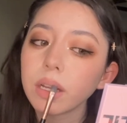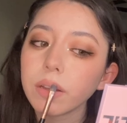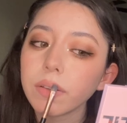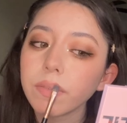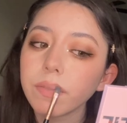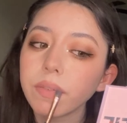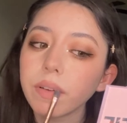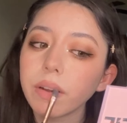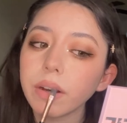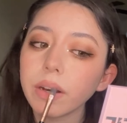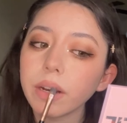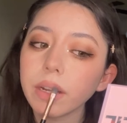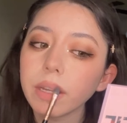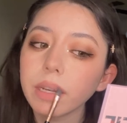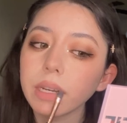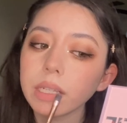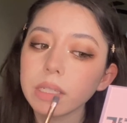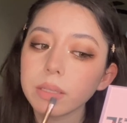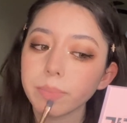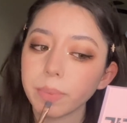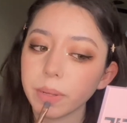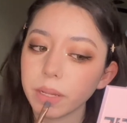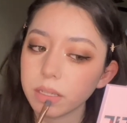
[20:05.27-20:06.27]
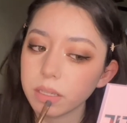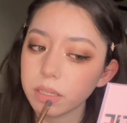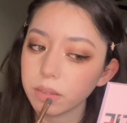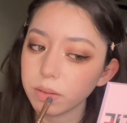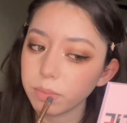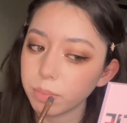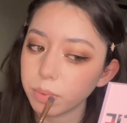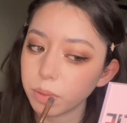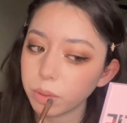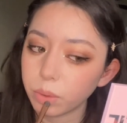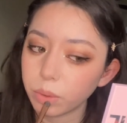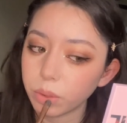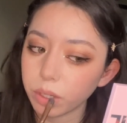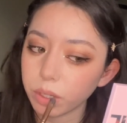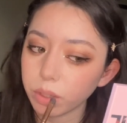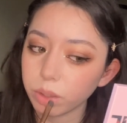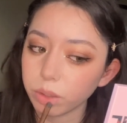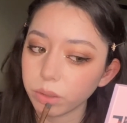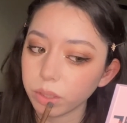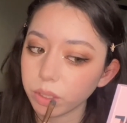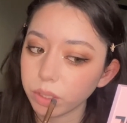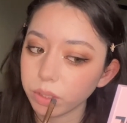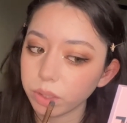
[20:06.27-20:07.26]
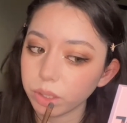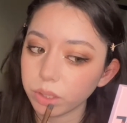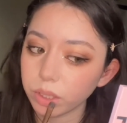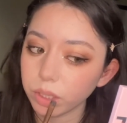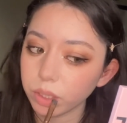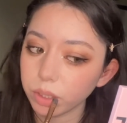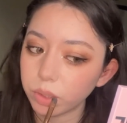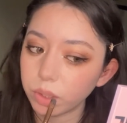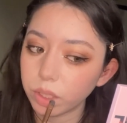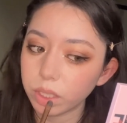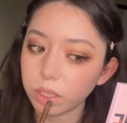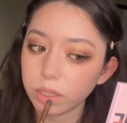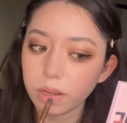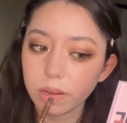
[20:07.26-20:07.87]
Very inexpensive, but work really, really well.